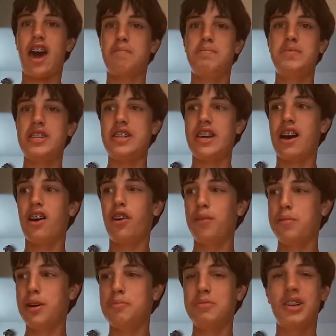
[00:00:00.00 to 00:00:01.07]
a happy
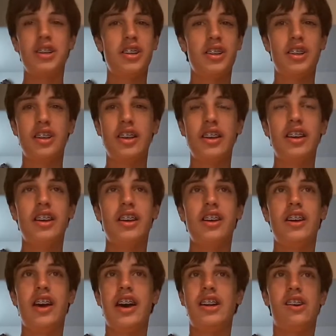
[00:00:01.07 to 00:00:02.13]
album
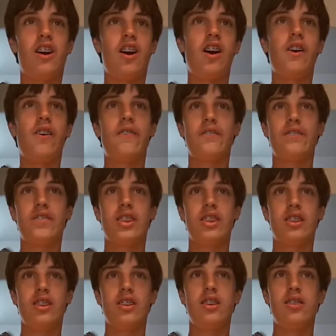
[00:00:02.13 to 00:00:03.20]
at all,
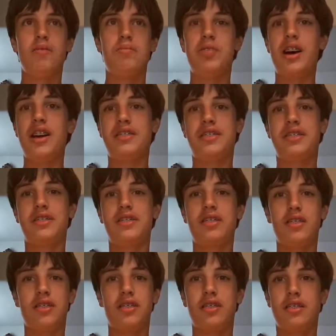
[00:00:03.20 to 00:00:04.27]
but
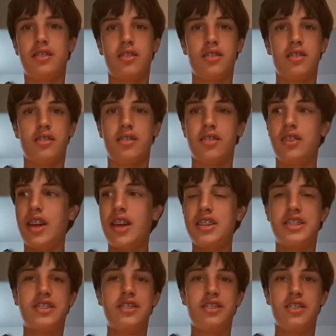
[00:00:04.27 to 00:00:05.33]

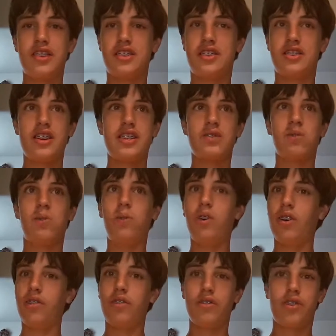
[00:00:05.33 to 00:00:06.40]
it's just
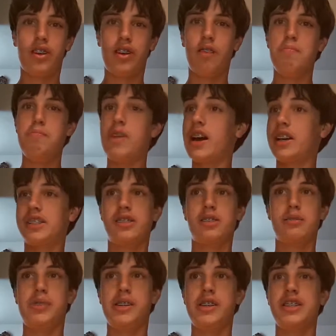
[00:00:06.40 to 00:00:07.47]
a
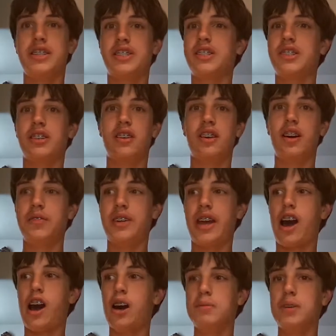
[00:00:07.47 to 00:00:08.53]
masterpiece
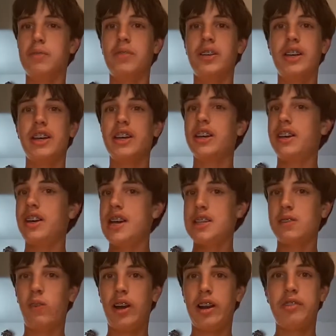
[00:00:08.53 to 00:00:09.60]
of an album.
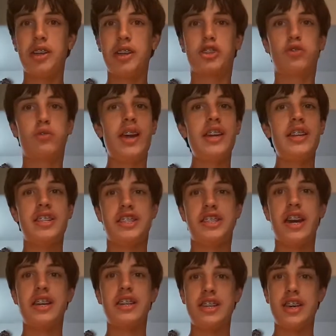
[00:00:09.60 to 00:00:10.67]
It's one of the
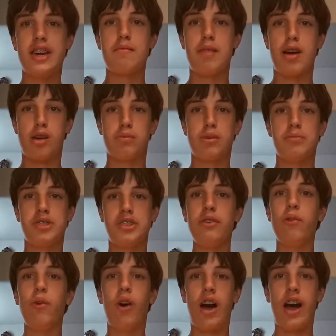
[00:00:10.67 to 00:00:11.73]
greatest IDM
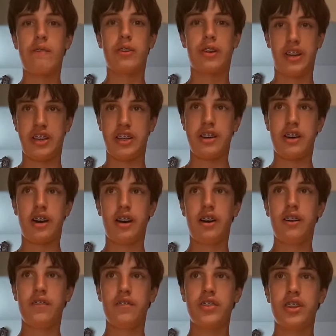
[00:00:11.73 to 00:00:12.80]
albums you will ever
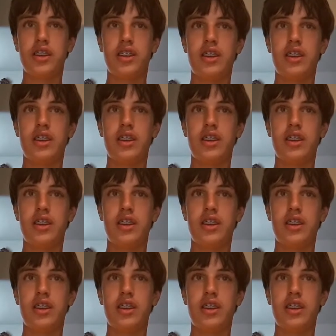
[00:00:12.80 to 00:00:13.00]
hear,